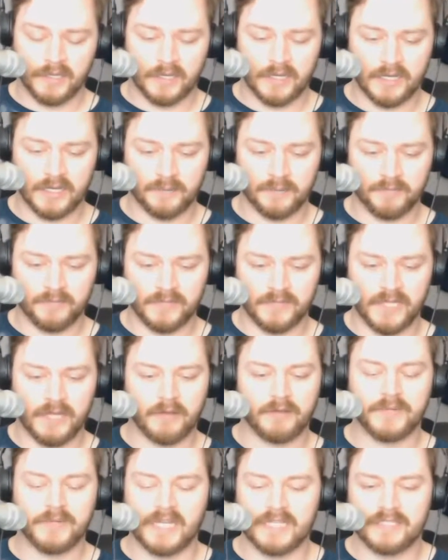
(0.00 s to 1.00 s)

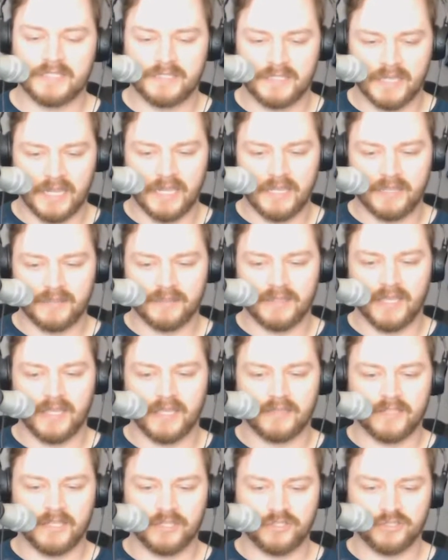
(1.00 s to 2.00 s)
Now I'm not saying
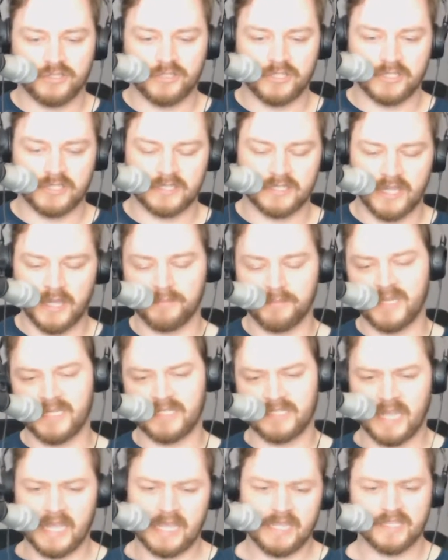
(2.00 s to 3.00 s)
that they should just let
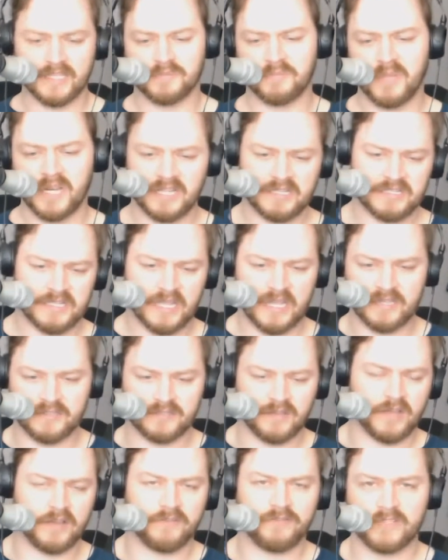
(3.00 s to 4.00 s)
me take as many
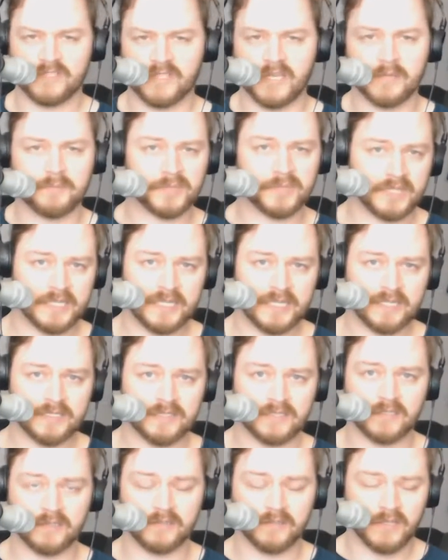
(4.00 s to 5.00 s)
days off as I
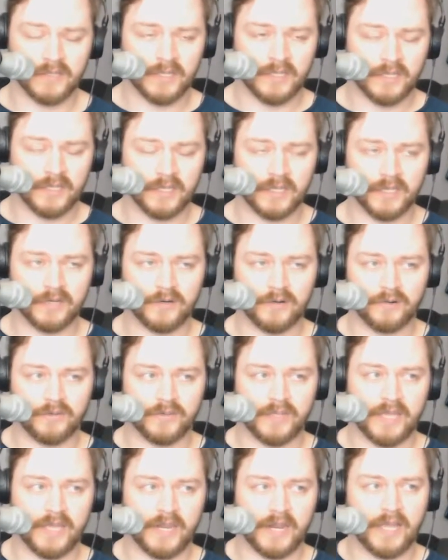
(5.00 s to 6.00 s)
please and
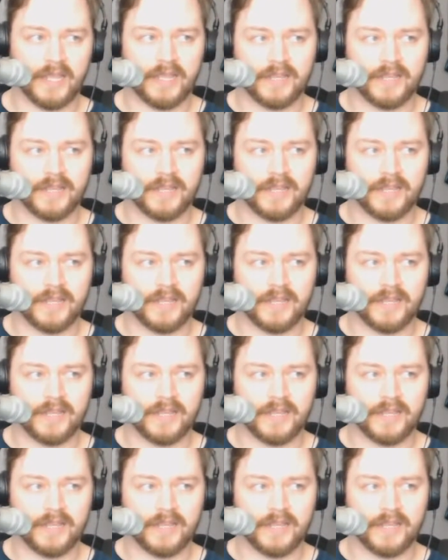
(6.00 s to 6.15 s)
all that.